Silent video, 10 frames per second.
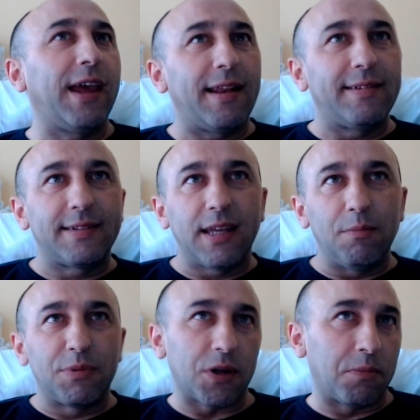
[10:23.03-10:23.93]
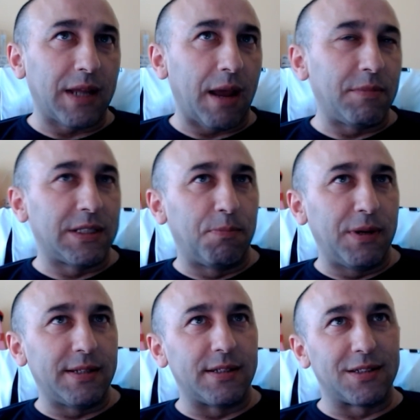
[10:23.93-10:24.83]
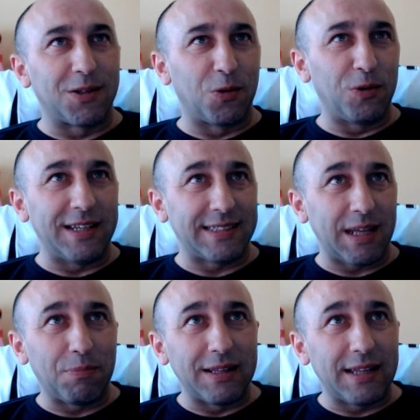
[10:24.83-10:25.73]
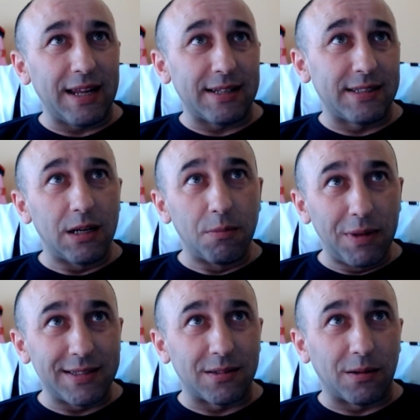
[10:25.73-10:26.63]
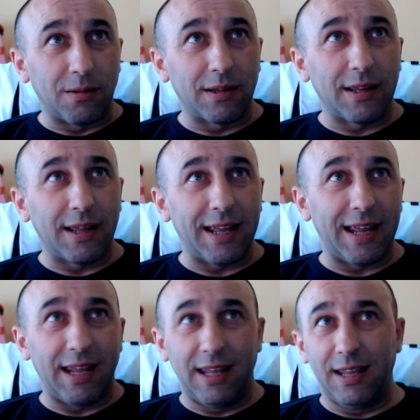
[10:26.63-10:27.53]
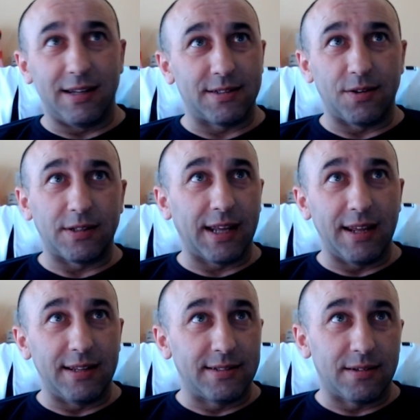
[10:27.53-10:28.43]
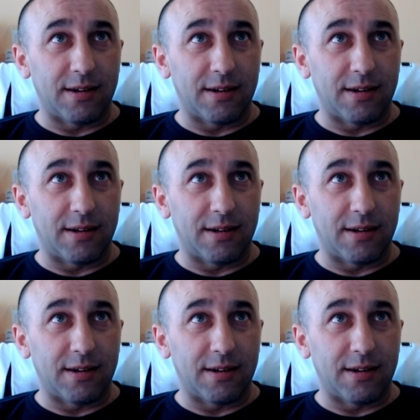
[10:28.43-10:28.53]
can skip sometimes the business to do the acceptance test in BizTalk, here is not the case.